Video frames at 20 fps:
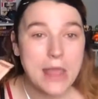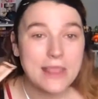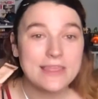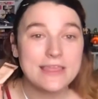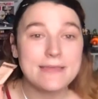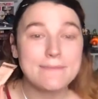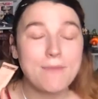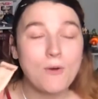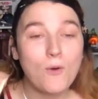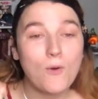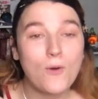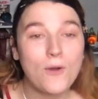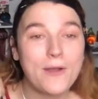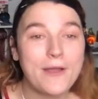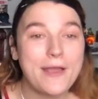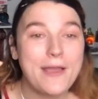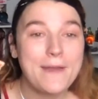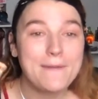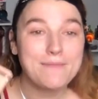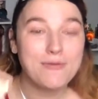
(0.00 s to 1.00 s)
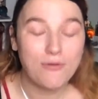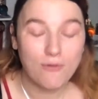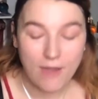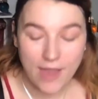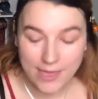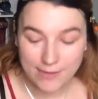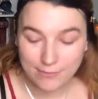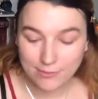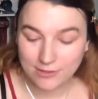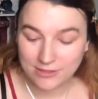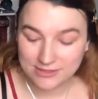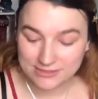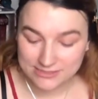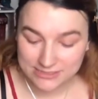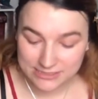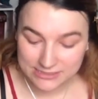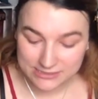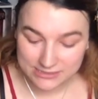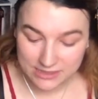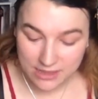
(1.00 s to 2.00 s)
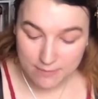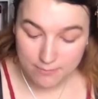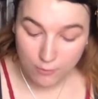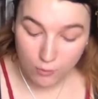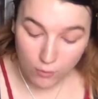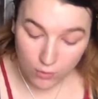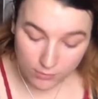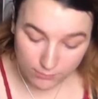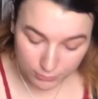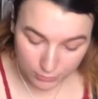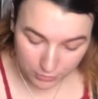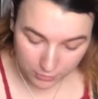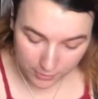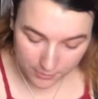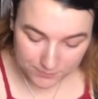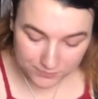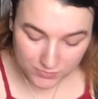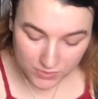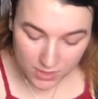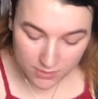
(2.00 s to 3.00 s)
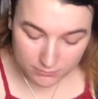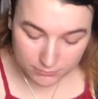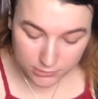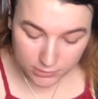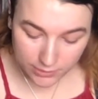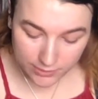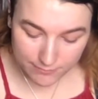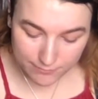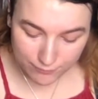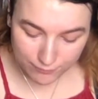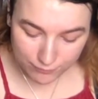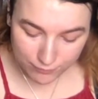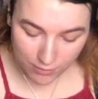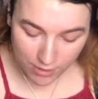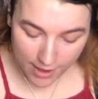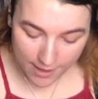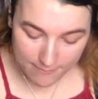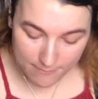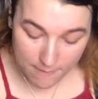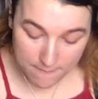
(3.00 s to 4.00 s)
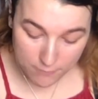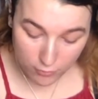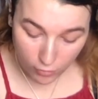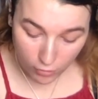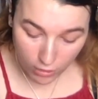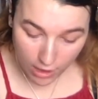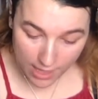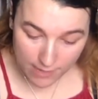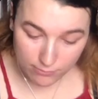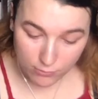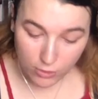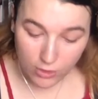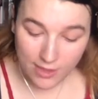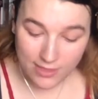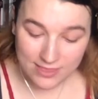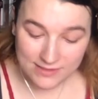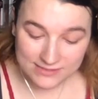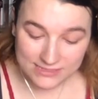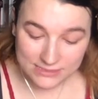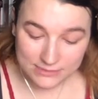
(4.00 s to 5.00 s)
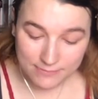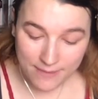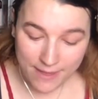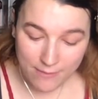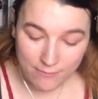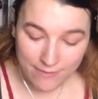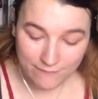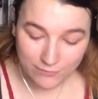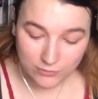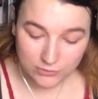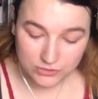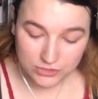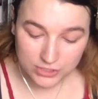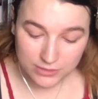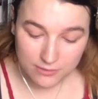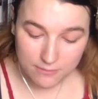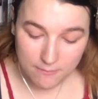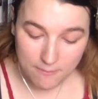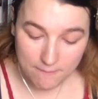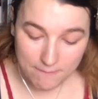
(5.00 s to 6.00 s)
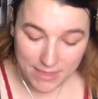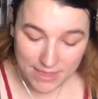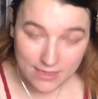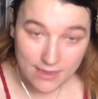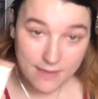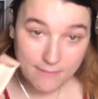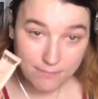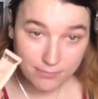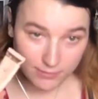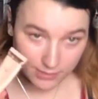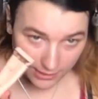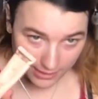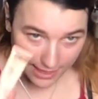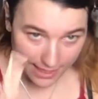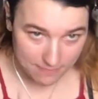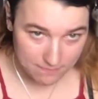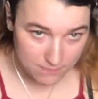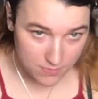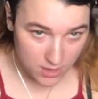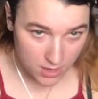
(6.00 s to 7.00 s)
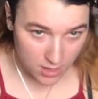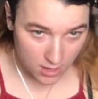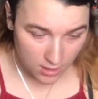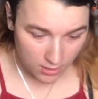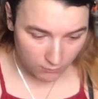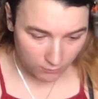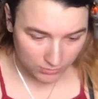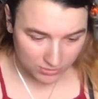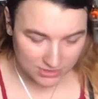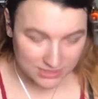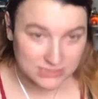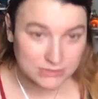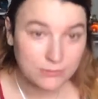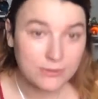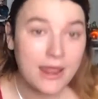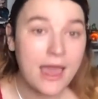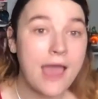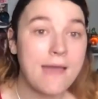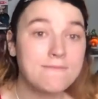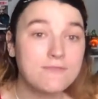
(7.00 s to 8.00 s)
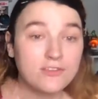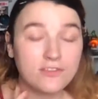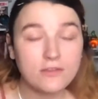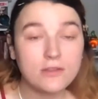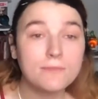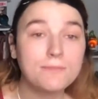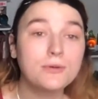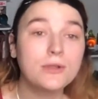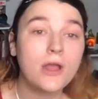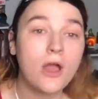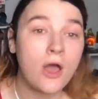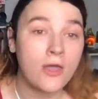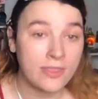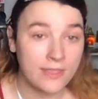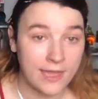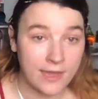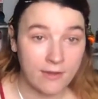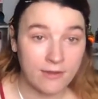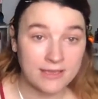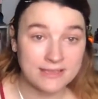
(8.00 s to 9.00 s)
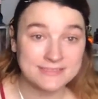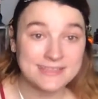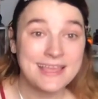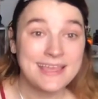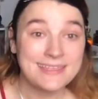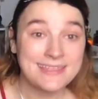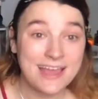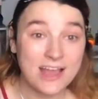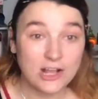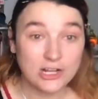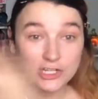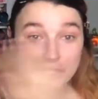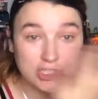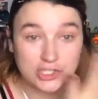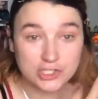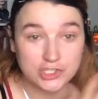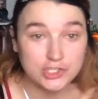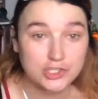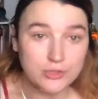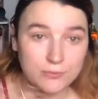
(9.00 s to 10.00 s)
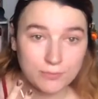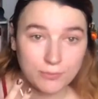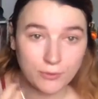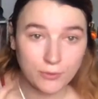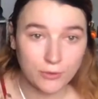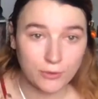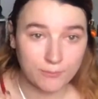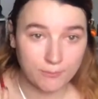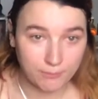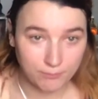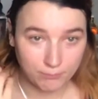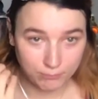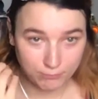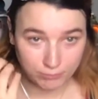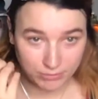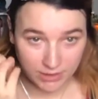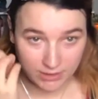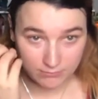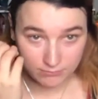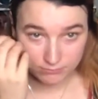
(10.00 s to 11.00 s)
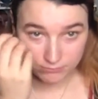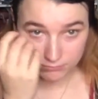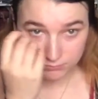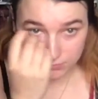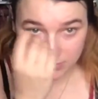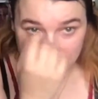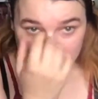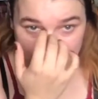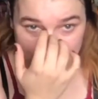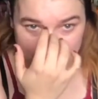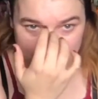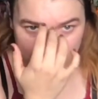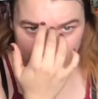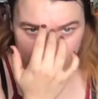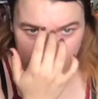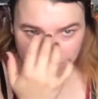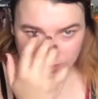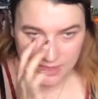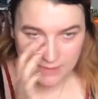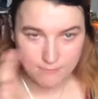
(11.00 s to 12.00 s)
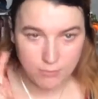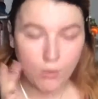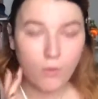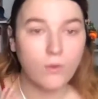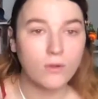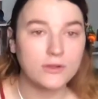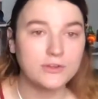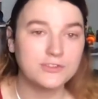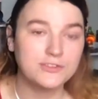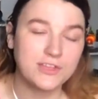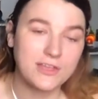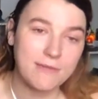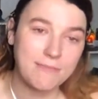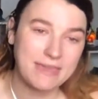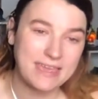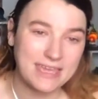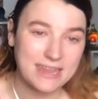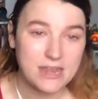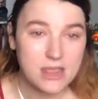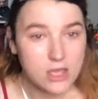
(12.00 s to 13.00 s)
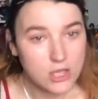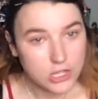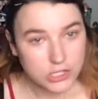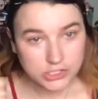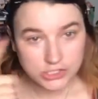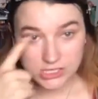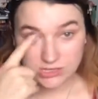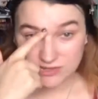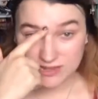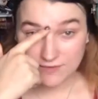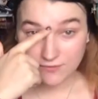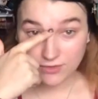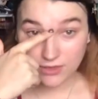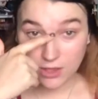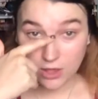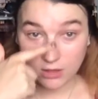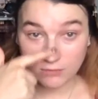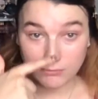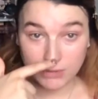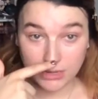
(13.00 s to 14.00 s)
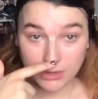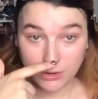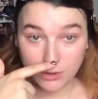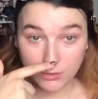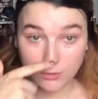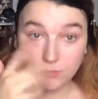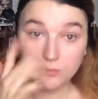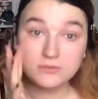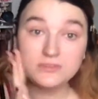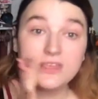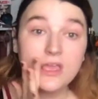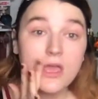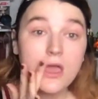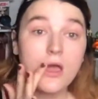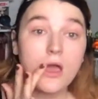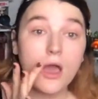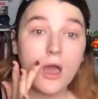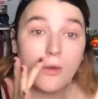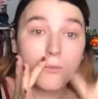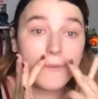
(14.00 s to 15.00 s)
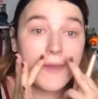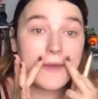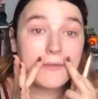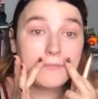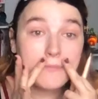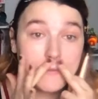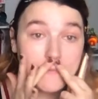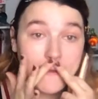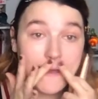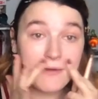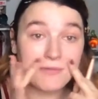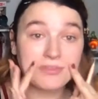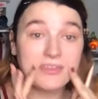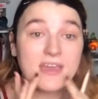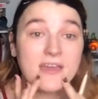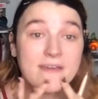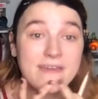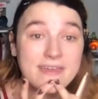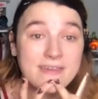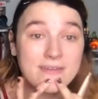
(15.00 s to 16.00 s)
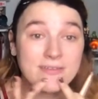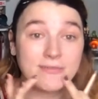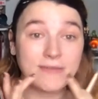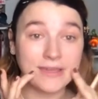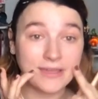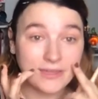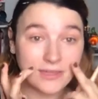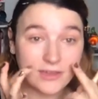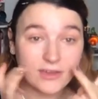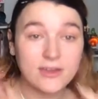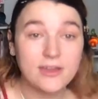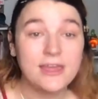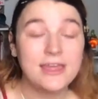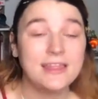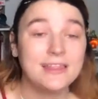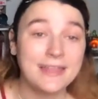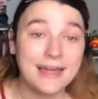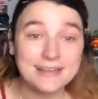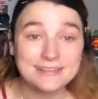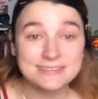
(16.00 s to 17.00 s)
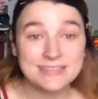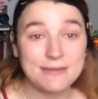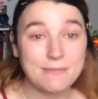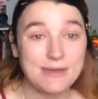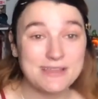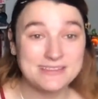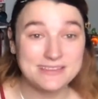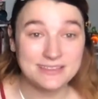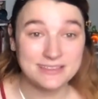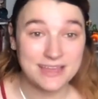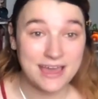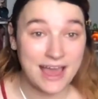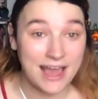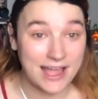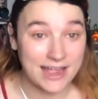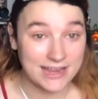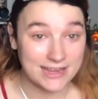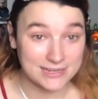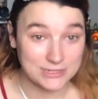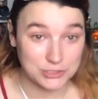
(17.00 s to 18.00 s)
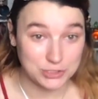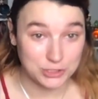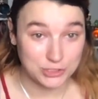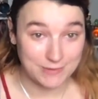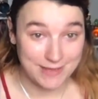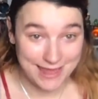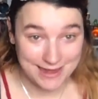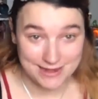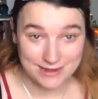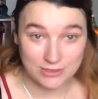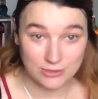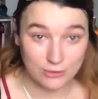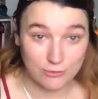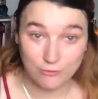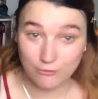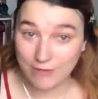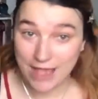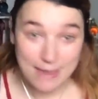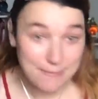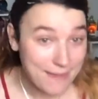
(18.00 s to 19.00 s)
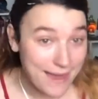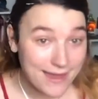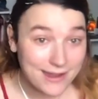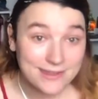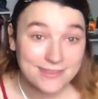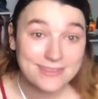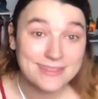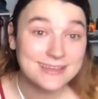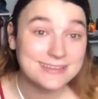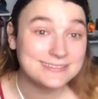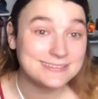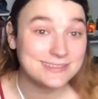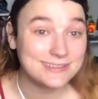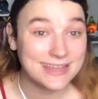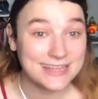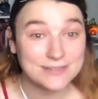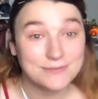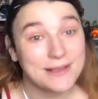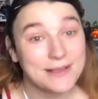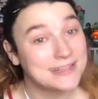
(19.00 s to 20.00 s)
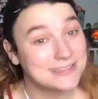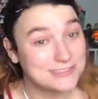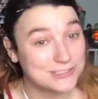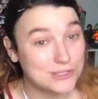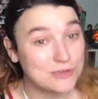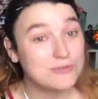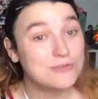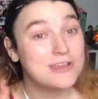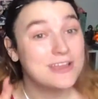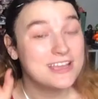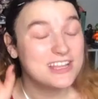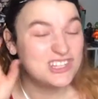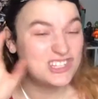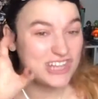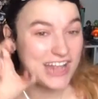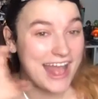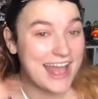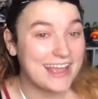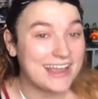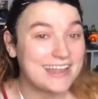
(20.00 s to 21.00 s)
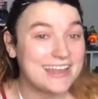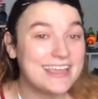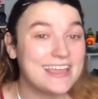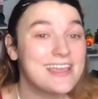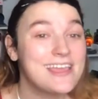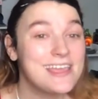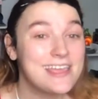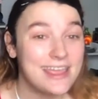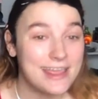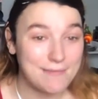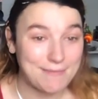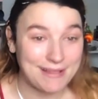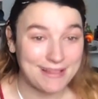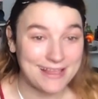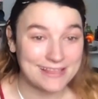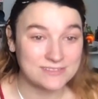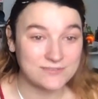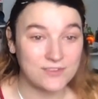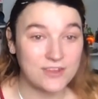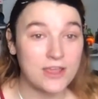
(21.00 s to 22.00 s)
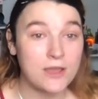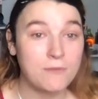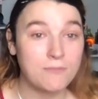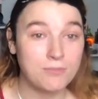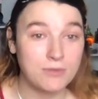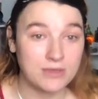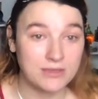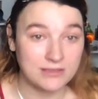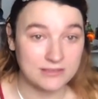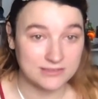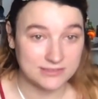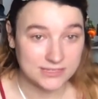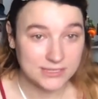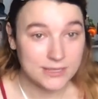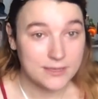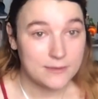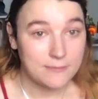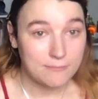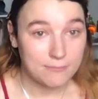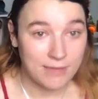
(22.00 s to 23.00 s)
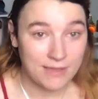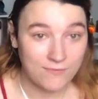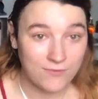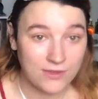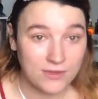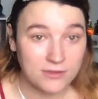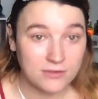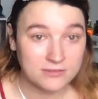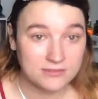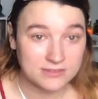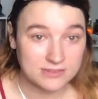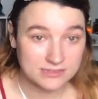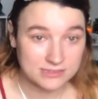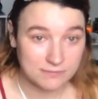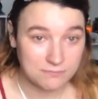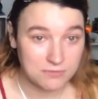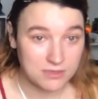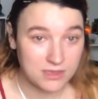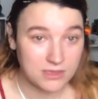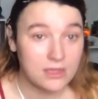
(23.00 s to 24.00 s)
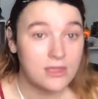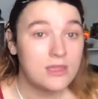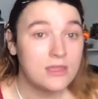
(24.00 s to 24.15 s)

the Pore Primer. This is the Pore Blur, Blur and Prime Primer, and this is by Revolution Makeup, again. With this one, I'm just going to put it on the areas that are super, like, they have, like, pores coming in. So definitely on my nose, around my mouth area, right here. Last time I did that, I had to edit the crap out of this, so that's why it's so jaggedy in my last video, because my fingers did something